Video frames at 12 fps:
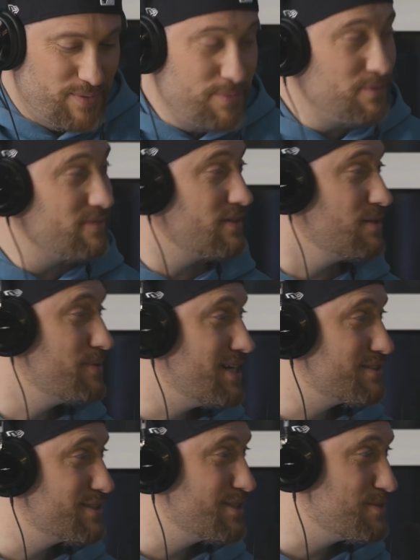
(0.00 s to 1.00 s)
People are very
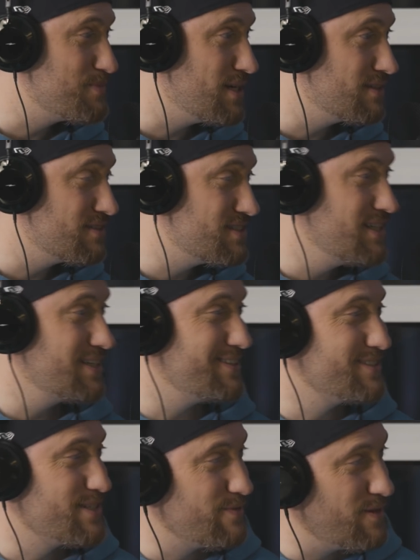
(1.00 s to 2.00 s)
passionate about their
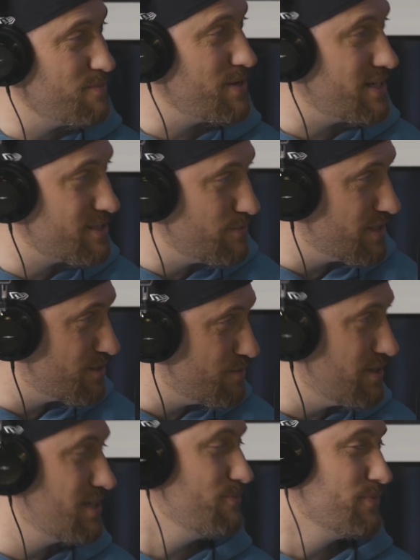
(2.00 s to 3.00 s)
sneakers, and they're very passionate about their
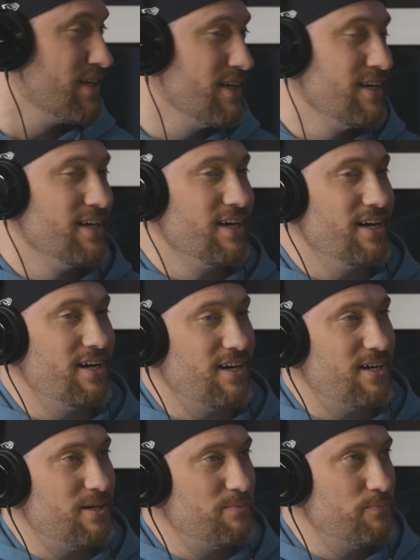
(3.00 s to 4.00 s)
money.
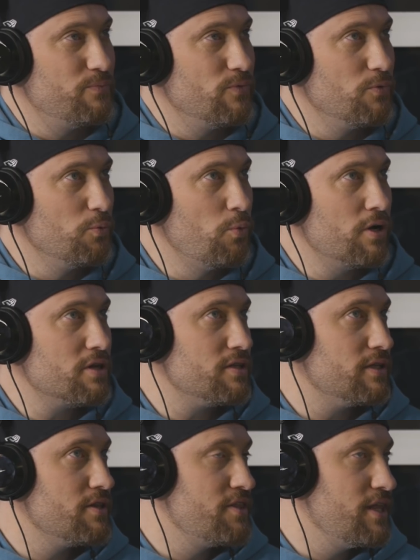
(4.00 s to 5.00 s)
One of
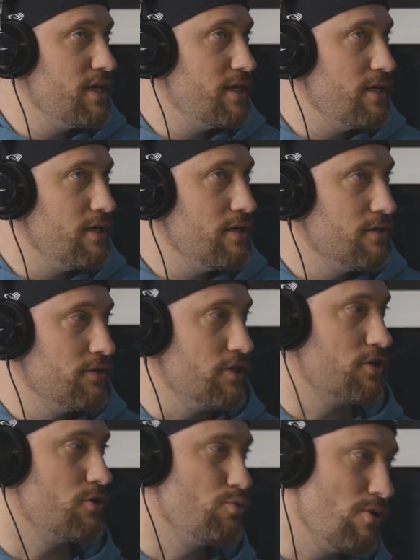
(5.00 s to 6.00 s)
the
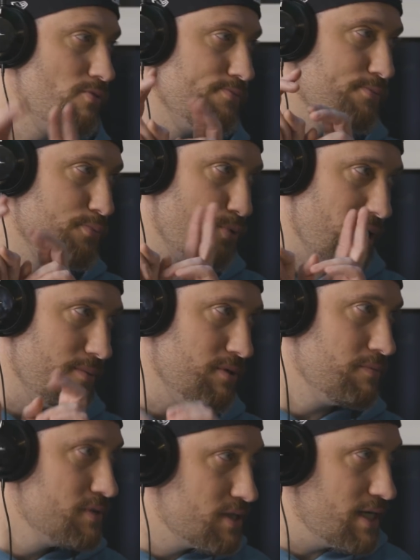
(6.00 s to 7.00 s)
quote
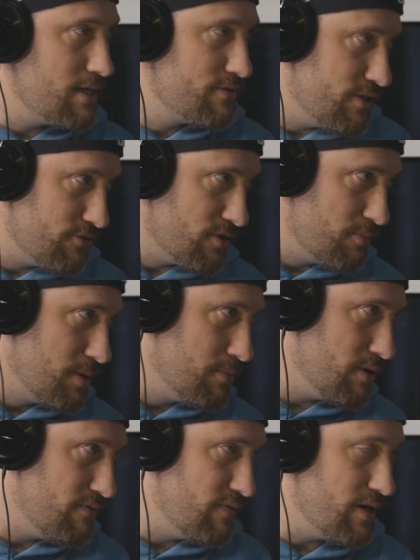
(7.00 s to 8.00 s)
problems that some
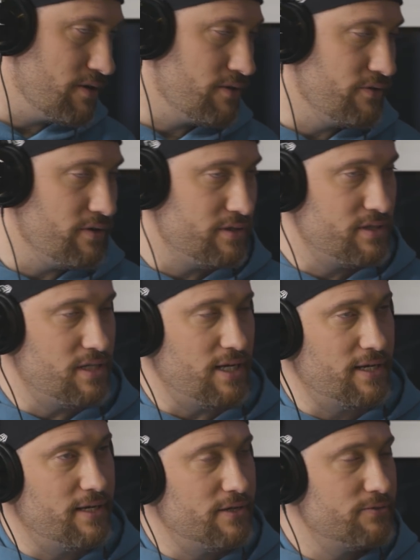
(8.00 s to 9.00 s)
people have found on
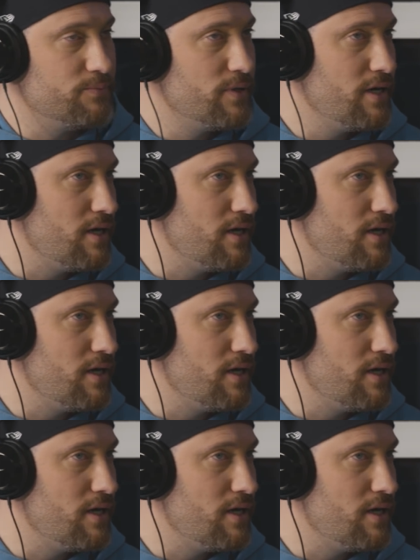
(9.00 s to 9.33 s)
StockX